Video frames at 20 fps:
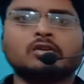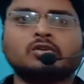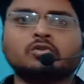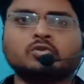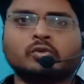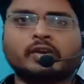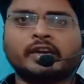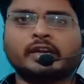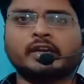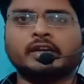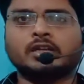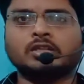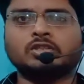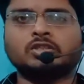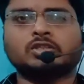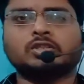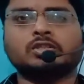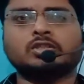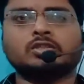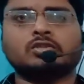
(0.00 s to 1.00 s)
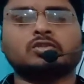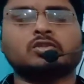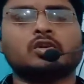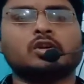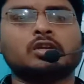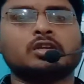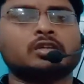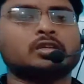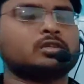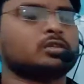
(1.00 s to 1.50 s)
So agriculture is
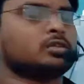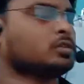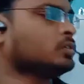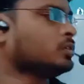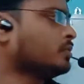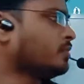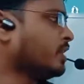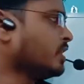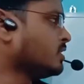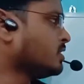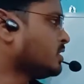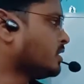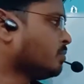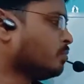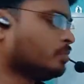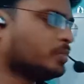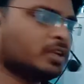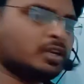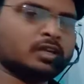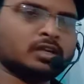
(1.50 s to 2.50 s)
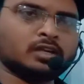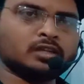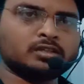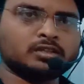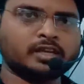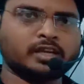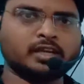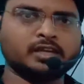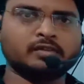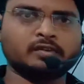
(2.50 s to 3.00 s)
not a very simple
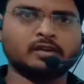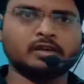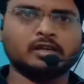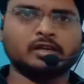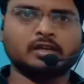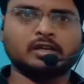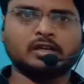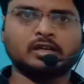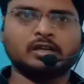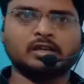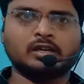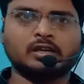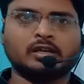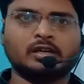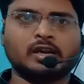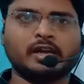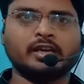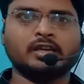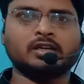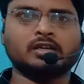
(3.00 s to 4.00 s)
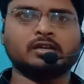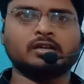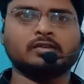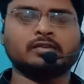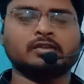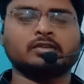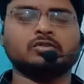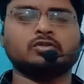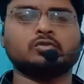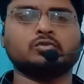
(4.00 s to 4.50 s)
thing, like
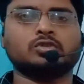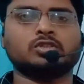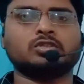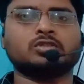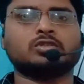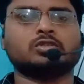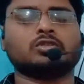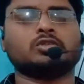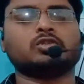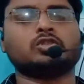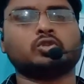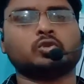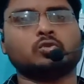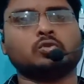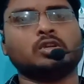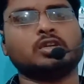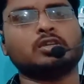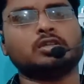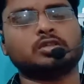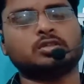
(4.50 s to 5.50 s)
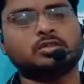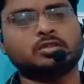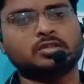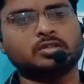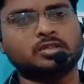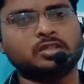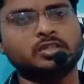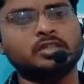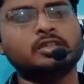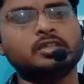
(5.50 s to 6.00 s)
you just shown a
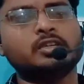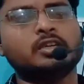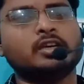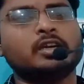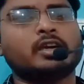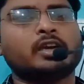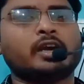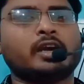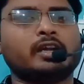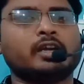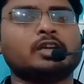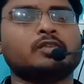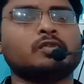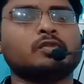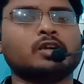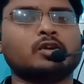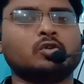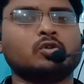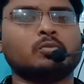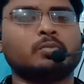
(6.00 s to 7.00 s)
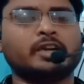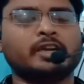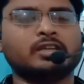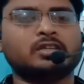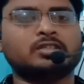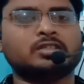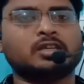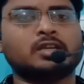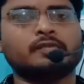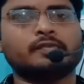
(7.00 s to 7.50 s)
seed and it will grow by
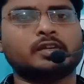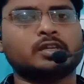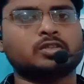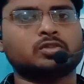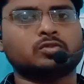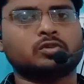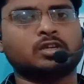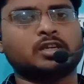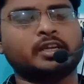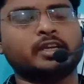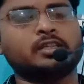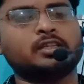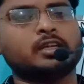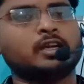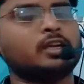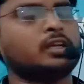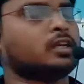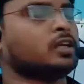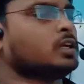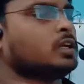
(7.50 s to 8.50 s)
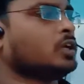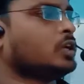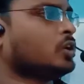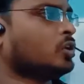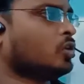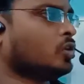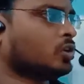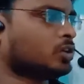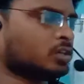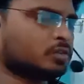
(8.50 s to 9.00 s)
itself. It is not like that.
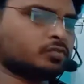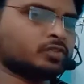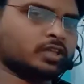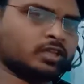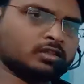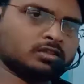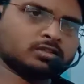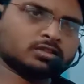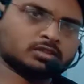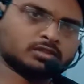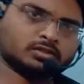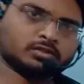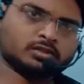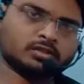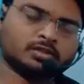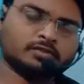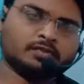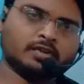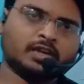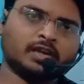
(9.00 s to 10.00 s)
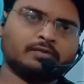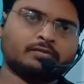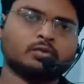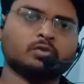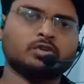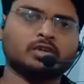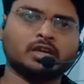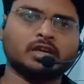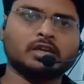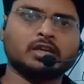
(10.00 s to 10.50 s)
Lot of things we have
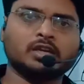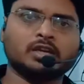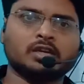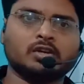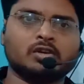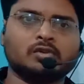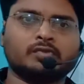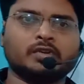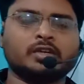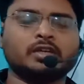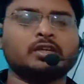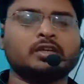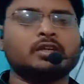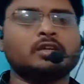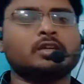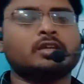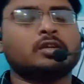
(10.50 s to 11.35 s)
to take care of it.